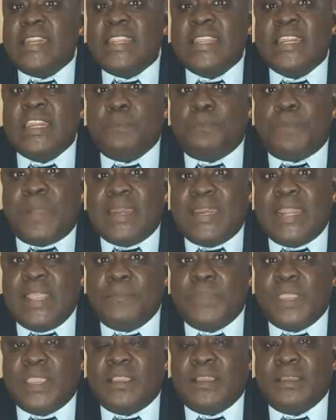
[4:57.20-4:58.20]
need the
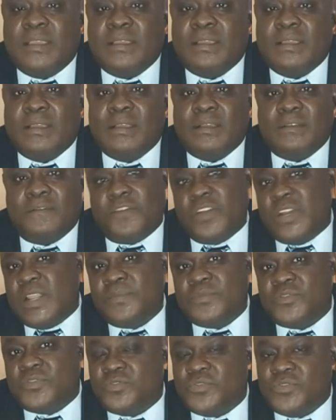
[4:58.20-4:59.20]
pandemic for
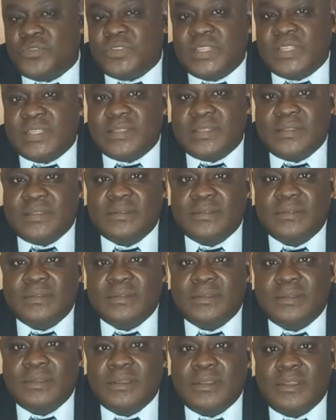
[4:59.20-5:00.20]
them to do this.
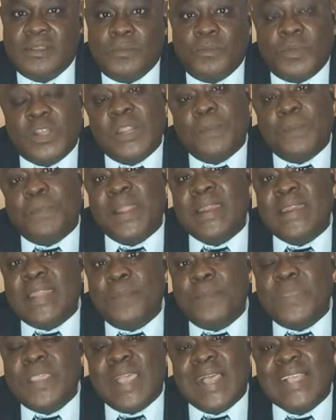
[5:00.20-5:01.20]
Mm. But the
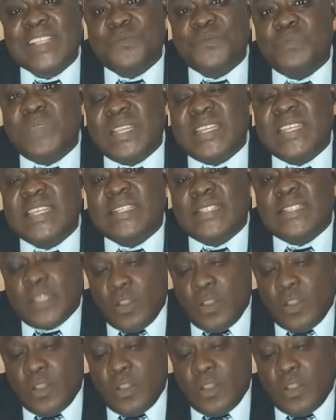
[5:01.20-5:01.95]
pandemic has made it